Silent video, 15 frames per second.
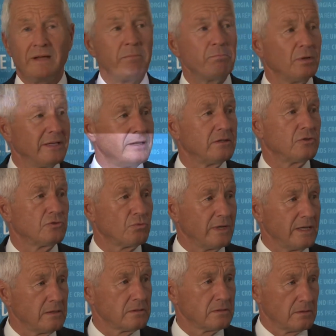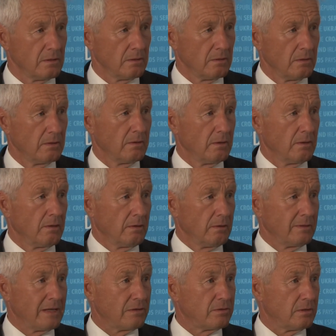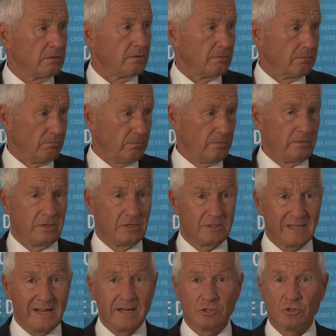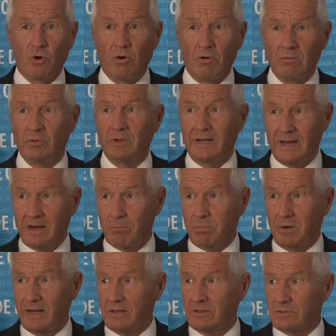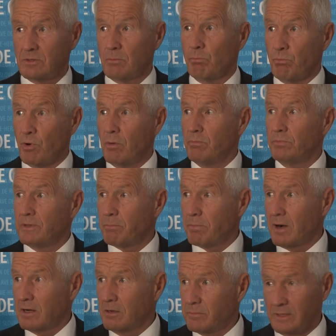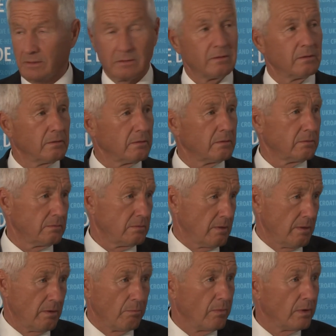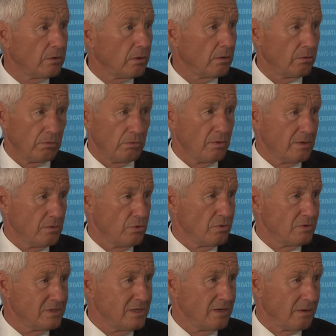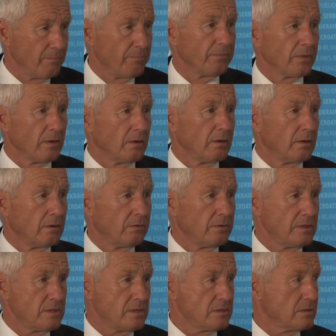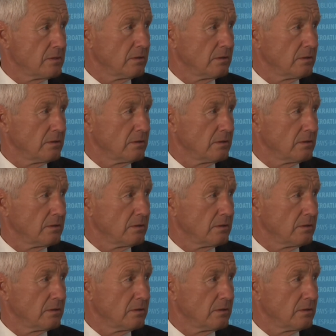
people in the streets, that the, the state's own airplanes bomb the parliament. And you, you see, this is